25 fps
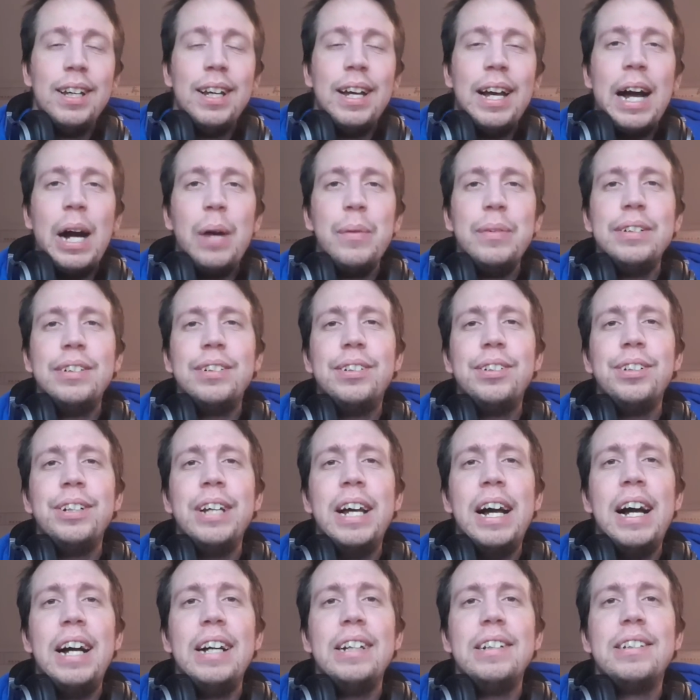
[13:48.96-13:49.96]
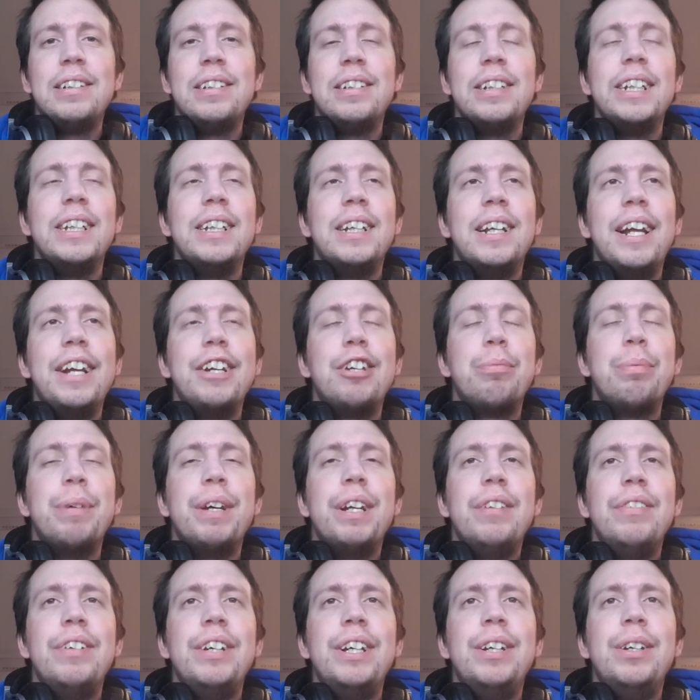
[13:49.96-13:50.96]
I will see you guys in the next
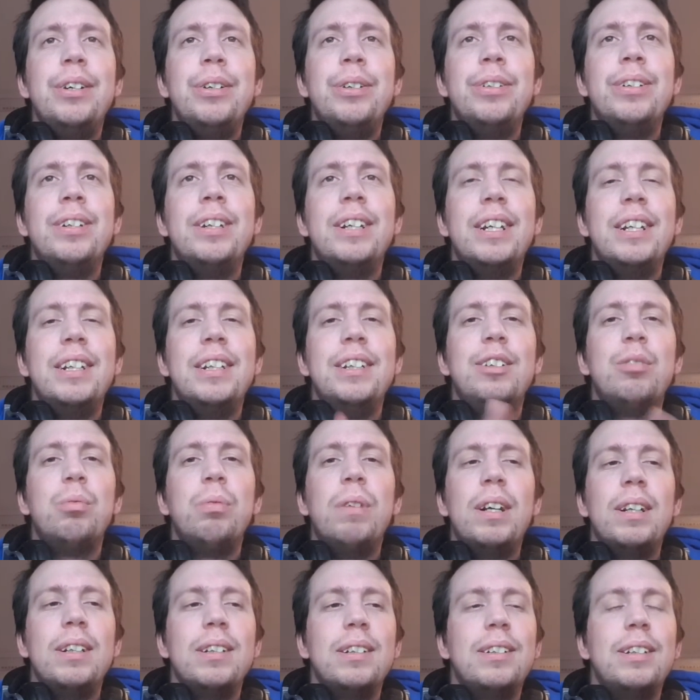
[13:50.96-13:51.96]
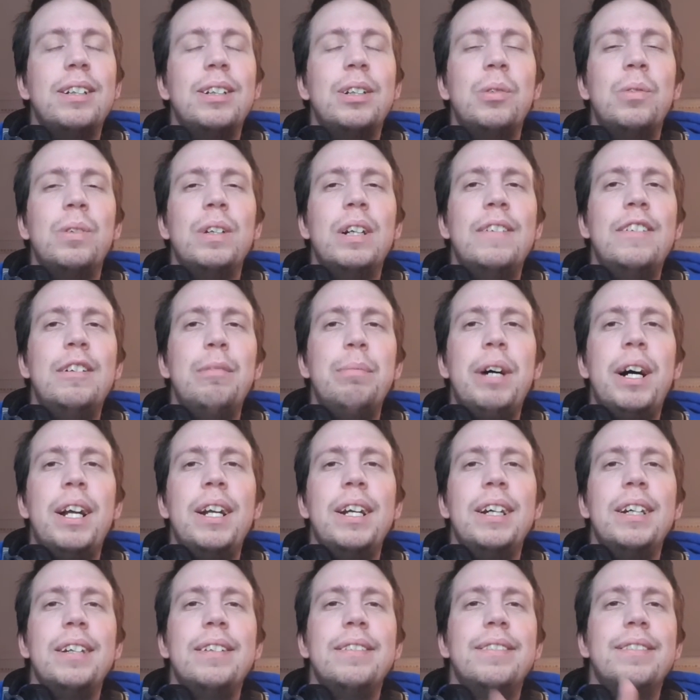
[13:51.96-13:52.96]
better video than this one. Stay cool,
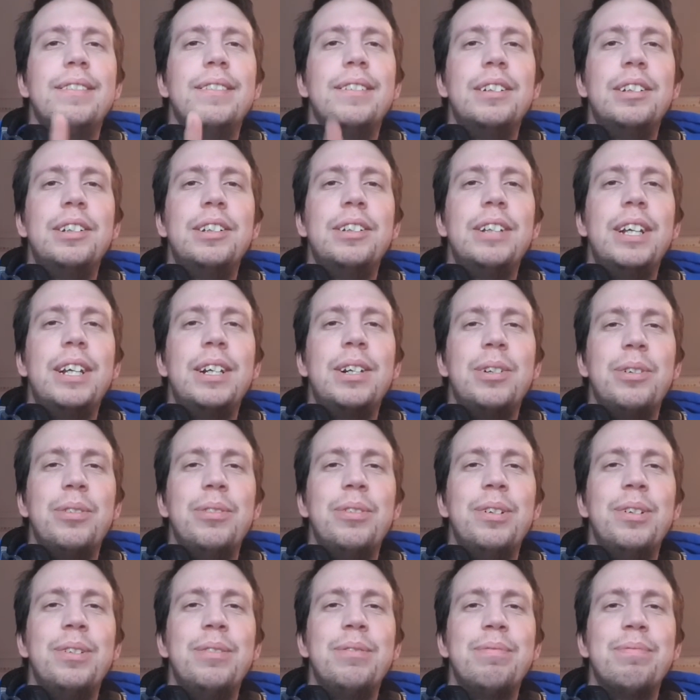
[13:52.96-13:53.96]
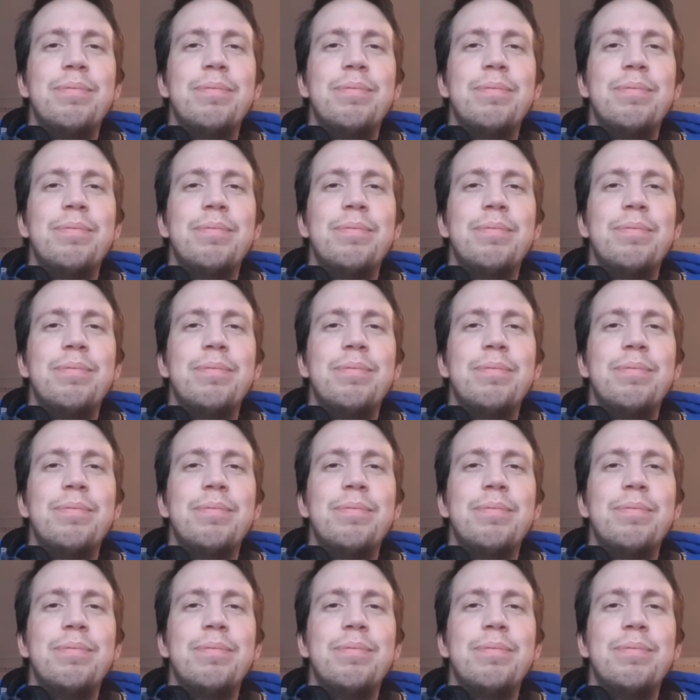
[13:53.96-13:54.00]
everybody. Stay cool.